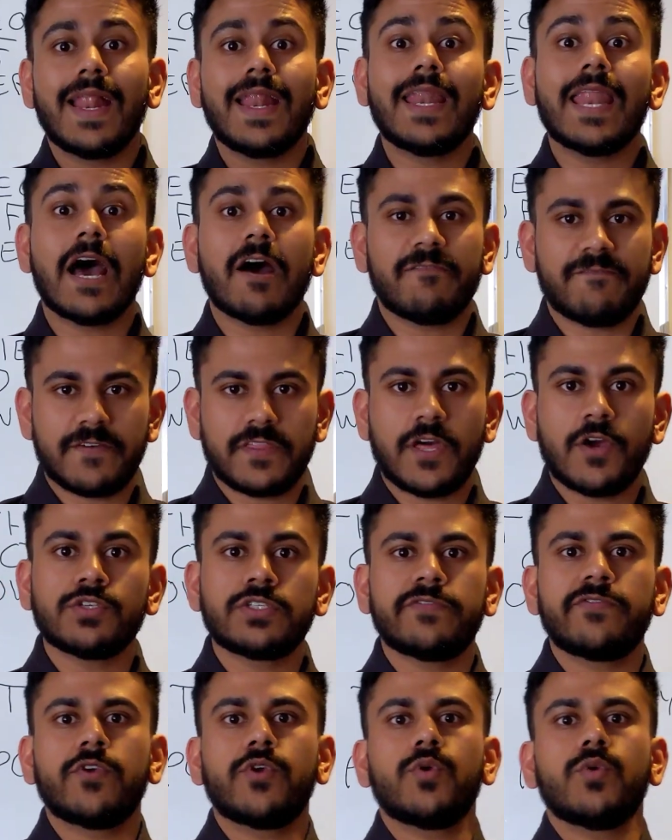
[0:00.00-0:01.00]
Now for
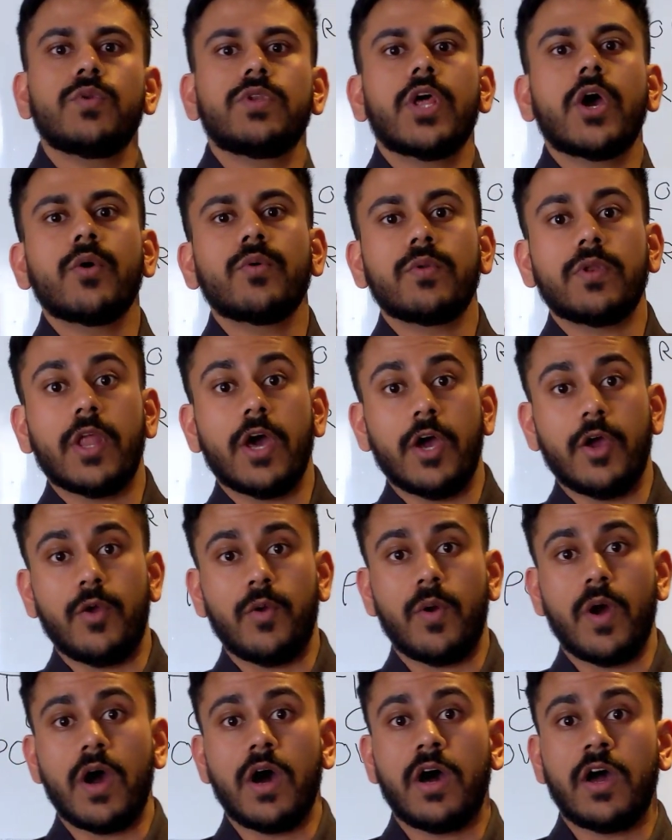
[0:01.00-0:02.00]
those of you who don't
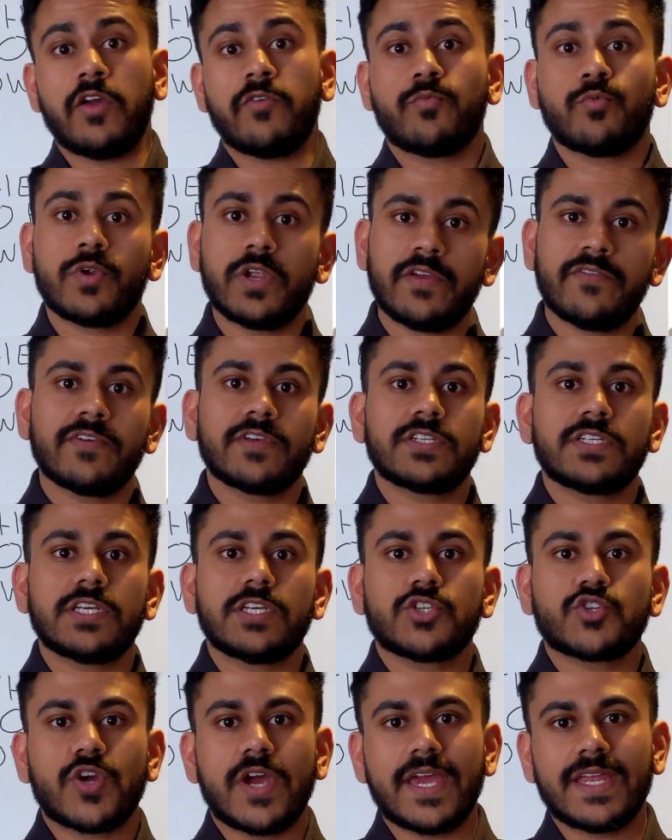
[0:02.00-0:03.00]
know, I've
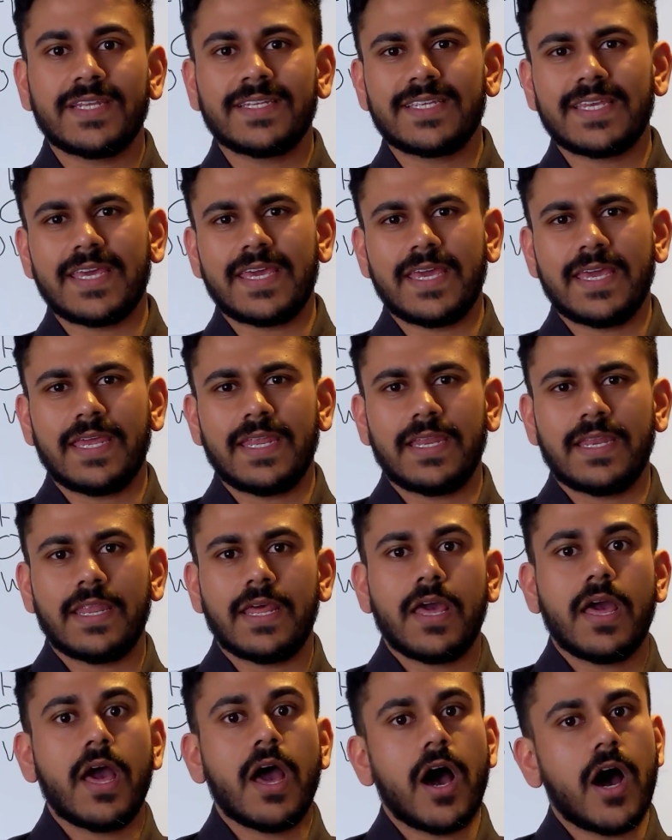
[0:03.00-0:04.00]
previously trained in
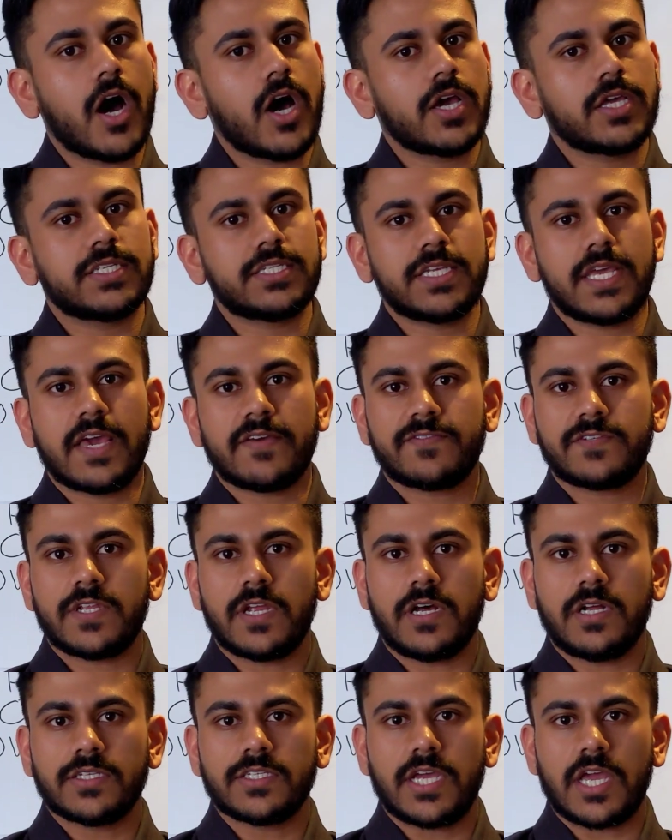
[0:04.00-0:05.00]
ITF
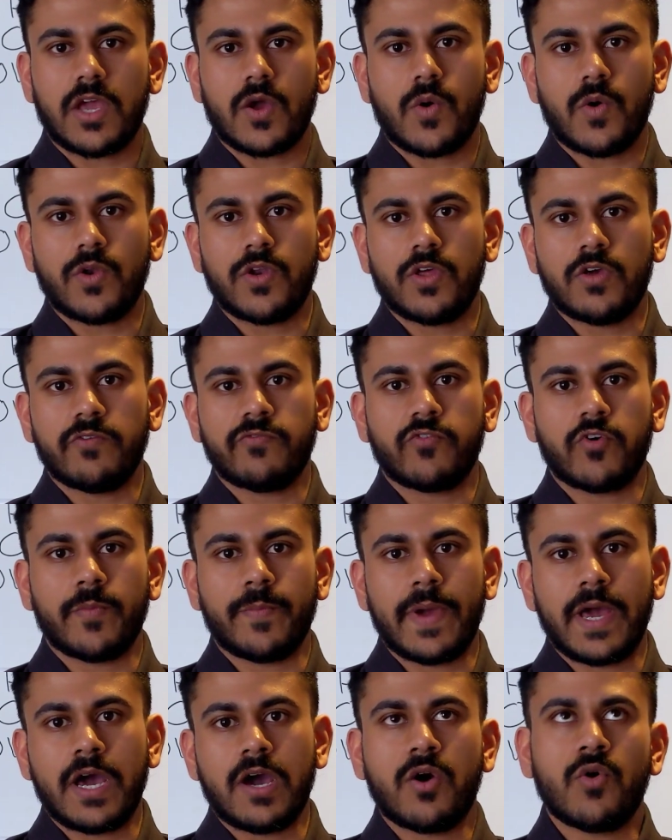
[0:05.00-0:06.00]
style Taekwondo for
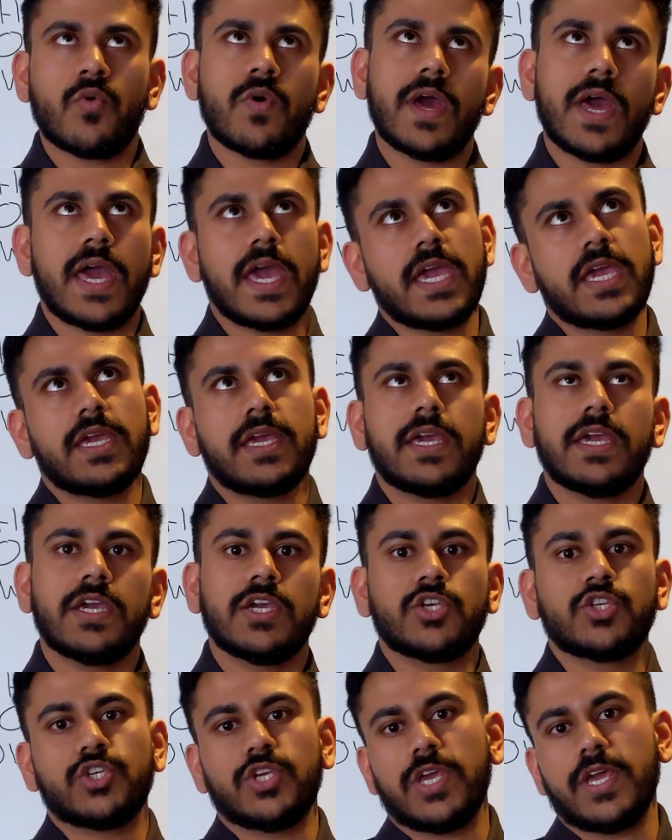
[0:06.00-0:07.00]
about
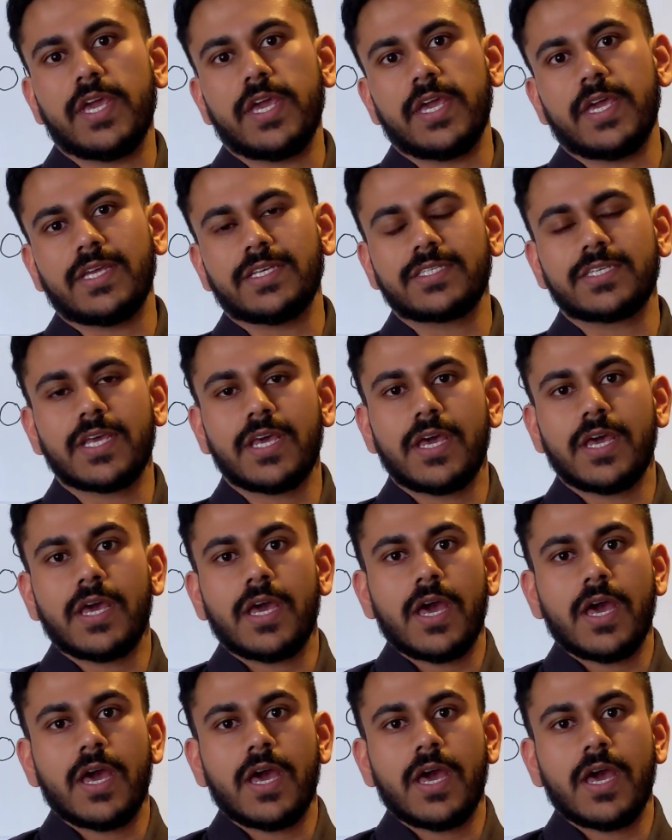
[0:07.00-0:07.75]
8-ish years.